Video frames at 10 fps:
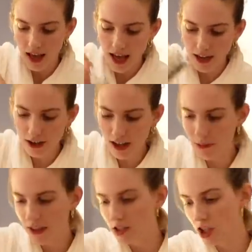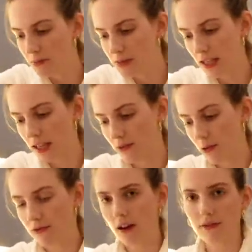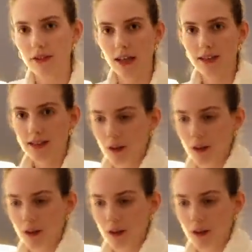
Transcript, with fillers: And look how many chips they give you at Five Guys.